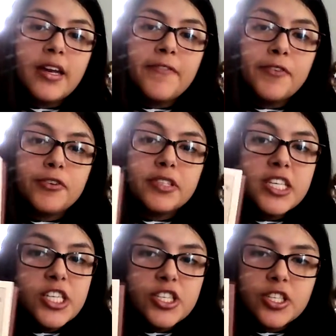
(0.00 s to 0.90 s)
if you're
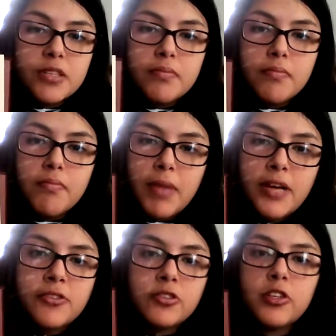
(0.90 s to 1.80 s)
teaching
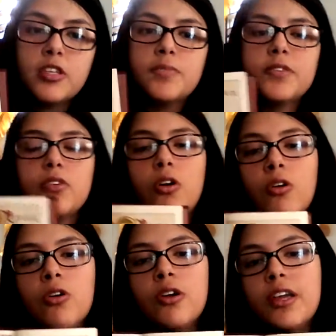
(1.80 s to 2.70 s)
manuscripts,
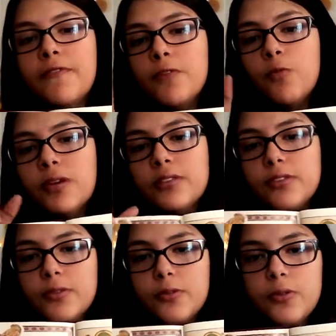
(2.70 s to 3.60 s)
or if you want
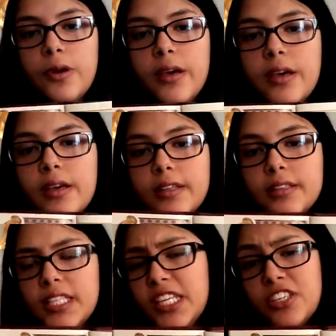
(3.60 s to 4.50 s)
to
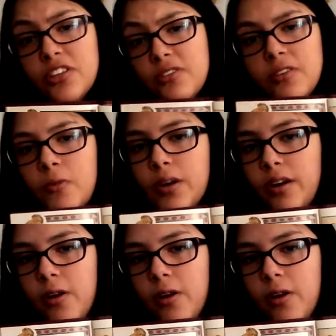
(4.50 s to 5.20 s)
teach someone at